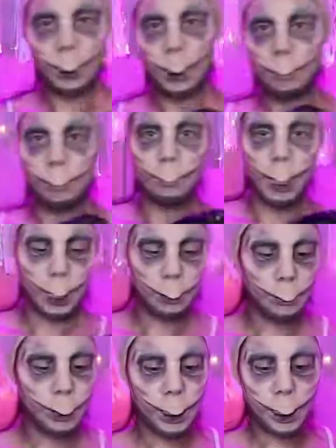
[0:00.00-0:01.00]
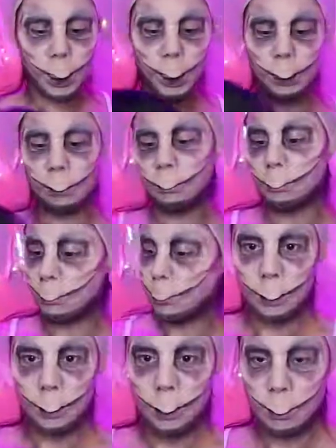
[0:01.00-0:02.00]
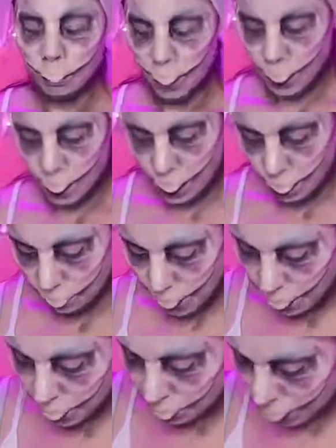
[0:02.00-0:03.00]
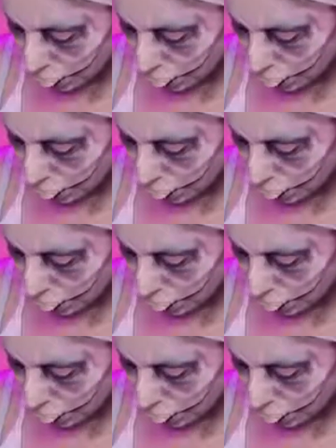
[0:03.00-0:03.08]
then I have a black wig that we're gonna kind of mess up